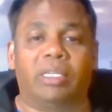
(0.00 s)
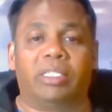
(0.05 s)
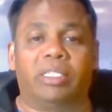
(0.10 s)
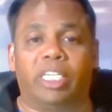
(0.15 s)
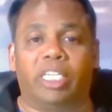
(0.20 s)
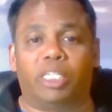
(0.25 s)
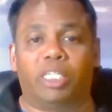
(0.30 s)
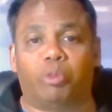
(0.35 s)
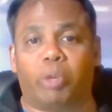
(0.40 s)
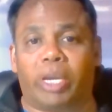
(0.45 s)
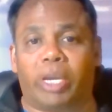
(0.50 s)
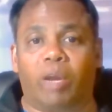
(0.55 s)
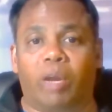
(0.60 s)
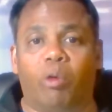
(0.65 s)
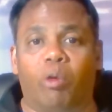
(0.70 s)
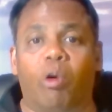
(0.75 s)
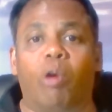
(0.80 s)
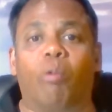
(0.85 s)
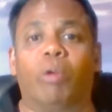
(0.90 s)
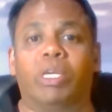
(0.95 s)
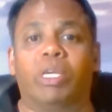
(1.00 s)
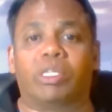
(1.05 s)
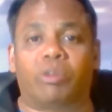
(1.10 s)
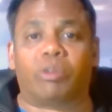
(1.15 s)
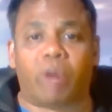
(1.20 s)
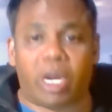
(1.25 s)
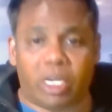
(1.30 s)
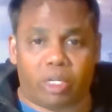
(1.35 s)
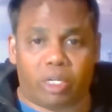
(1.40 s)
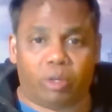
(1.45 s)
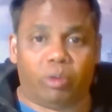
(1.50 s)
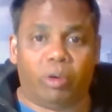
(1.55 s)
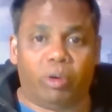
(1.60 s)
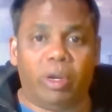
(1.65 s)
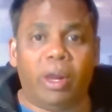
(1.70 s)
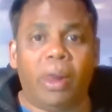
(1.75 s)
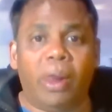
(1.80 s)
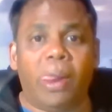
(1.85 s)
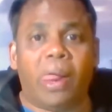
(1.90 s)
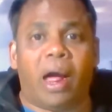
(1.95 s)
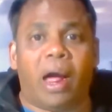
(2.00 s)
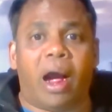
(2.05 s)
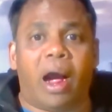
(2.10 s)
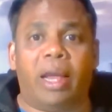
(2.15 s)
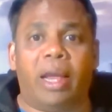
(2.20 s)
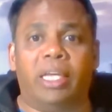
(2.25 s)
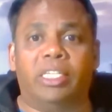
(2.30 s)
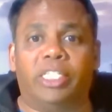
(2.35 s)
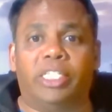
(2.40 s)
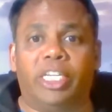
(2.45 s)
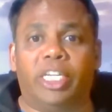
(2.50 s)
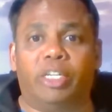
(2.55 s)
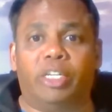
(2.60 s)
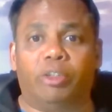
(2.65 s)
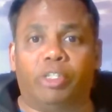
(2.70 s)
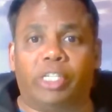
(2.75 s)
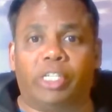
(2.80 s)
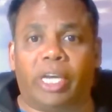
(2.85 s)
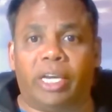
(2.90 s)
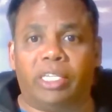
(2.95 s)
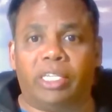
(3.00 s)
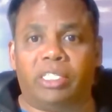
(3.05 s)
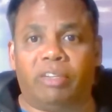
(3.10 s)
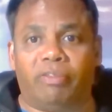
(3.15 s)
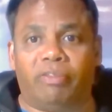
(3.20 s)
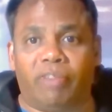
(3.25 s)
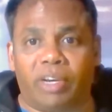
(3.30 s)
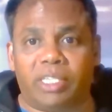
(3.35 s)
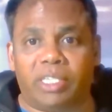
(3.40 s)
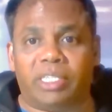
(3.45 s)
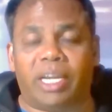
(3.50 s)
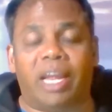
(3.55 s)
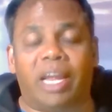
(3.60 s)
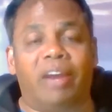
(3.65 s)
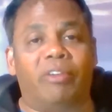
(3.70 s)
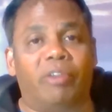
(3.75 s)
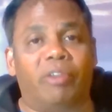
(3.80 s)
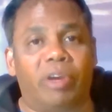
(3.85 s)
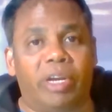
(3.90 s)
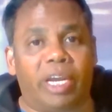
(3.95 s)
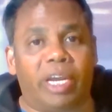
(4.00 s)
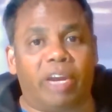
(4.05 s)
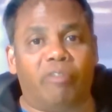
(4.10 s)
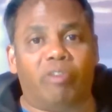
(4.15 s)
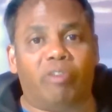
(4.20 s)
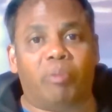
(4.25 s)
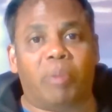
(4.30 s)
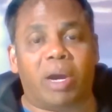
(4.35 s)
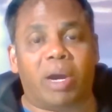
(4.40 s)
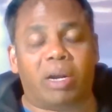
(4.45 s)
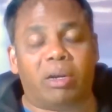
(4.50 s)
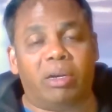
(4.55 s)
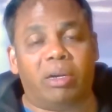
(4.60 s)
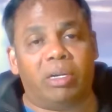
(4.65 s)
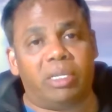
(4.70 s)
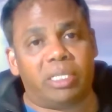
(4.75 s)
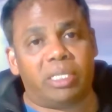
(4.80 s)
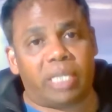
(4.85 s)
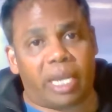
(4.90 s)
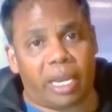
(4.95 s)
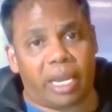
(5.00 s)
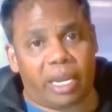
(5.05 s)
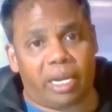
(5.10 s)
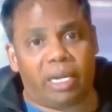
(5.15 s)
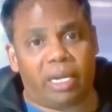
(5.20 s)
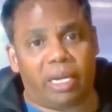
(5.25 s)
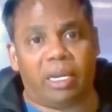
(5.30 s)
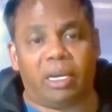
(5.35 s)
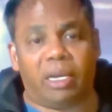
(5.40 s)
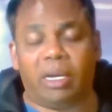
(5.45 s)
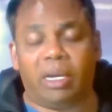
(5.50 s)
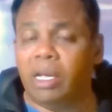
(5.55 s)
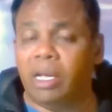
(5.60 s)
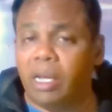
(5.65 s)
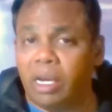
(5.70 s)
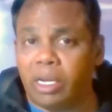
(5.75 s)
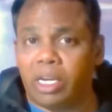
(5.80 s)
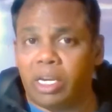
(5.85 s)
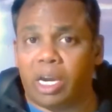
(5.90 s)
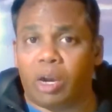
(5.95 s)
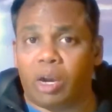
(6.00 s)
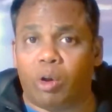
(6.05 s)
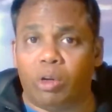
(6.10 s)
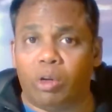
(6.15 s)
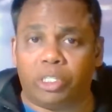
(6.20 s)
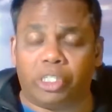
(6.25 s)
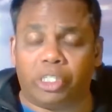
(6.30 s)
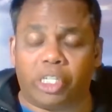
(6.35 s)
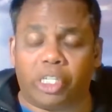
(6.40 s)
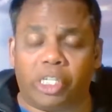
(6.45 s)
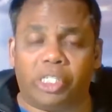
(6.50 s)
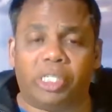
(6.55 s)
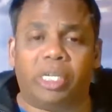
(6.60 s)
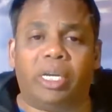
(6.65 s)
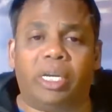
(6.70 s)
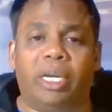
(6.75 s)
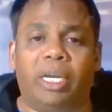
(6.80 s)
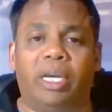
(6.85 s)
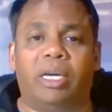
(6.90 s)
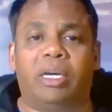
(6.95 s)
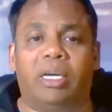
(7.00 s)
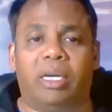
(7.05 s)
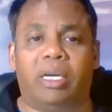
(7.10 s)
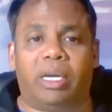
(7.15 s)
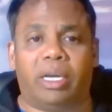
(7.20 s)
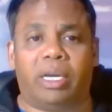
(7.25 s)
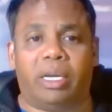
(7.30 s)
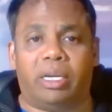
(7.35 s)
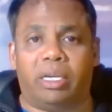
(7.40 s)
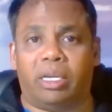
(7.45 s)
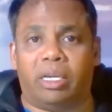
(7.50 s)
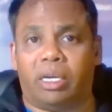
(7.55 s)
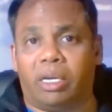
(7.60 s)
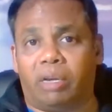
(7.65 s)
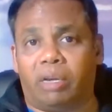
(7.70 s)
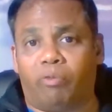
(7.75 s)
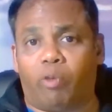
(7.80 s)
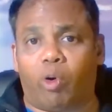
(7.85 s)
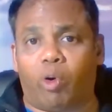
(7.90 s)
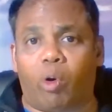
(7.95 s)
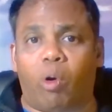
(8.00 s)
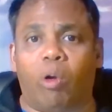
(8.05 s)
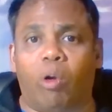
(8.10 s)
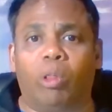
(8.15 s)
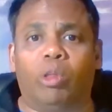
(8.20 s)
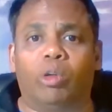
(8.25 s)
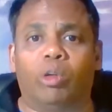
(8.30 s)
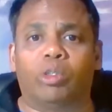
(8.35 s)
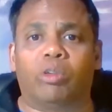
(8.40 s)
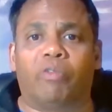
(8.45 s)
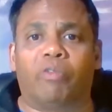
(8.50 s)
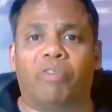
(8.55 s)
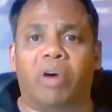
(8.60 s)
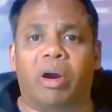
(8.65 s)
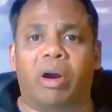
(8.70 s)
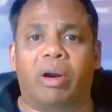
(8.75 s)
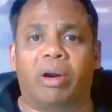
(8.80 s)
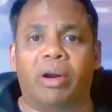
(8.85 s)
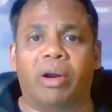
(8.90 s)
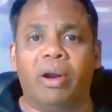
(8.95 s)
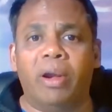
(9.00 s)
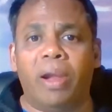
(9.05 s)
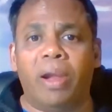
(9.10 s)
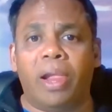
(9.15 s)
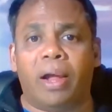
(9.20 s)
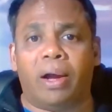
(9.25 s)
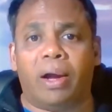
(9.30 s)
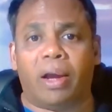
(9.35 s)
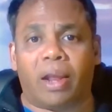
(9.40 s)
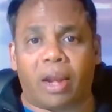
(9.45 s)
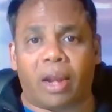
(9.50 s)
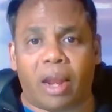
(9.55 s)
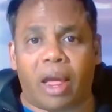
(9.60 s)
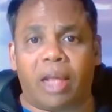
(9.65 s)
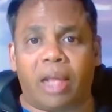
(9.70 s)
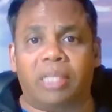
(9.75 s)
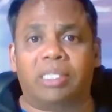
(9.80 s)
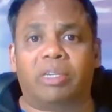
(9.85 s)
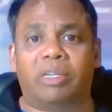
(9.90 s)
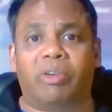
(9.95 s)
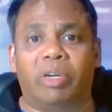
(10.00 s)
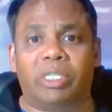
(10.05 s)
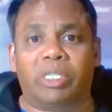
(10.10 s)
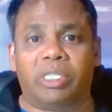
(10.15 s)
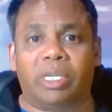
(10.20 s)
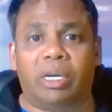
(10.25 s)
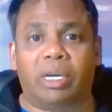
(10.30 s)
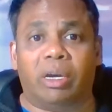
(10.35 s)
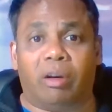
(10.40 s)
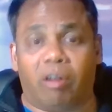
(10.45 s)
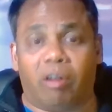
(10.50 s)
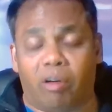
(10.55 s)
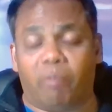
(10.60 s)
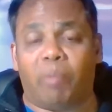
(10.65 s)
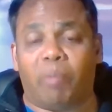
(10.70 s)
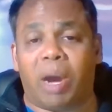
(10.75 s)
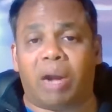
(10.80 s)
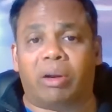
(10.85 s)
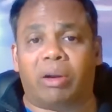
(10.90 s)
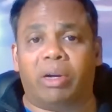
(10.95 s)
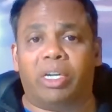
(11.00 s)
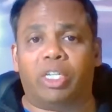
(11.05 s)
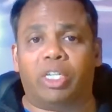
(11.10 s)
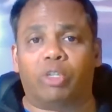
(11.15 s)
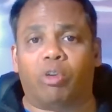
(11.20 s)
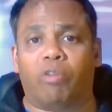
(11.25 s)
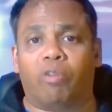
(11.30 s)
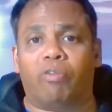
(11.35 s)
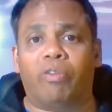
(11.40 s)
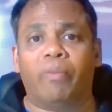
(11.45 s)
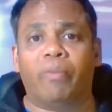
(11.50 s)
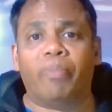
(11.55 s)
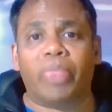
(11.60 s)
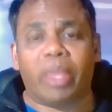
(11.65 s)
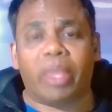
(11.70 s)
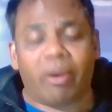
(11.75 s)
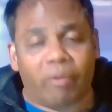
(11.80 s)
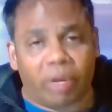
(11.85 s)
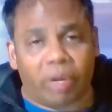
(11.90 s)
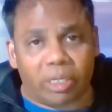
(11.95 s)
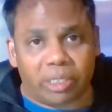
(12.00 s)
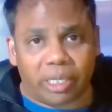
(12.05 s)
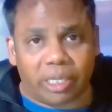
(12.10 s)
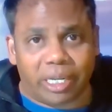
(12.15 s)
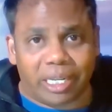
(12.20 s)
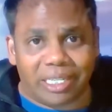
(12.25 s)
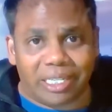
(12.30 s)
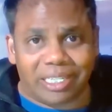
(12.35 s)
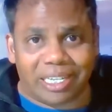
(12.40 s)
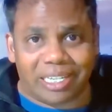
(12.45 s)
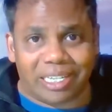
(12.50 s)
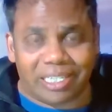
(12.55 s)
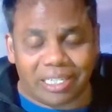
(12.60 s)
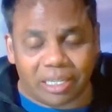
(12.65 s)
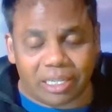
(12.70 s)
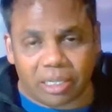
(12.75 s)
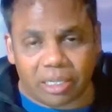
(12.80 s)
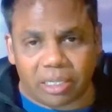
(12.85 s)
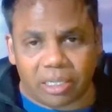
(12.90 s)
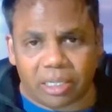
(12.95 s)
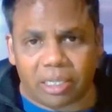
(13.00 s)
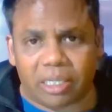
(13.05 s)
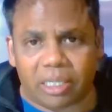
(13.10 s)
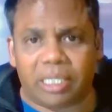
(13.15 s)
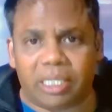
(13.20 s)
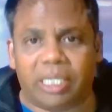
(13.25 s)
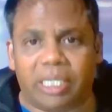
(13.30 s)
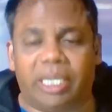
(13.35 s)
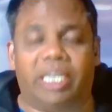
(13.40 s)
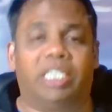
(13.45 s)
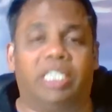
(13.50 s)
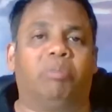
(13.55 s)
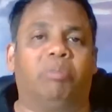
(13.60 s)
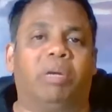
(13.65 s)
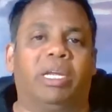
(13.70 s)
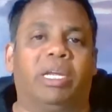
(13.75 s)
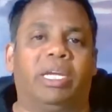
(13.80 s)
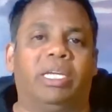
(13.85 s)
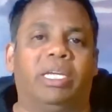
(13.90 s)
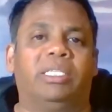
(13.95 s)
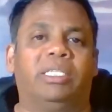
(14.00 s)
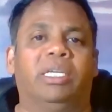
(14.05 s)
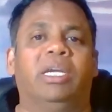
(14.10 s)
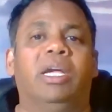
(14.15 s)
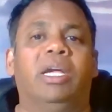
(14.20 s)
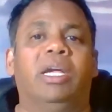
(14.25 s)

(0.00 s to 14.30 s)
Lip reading: says we can always write to INZ to change the first entry date for partners. And yeah, good suggestion, Neha. And for all those of our clients, partners of residents and citizens, yes, please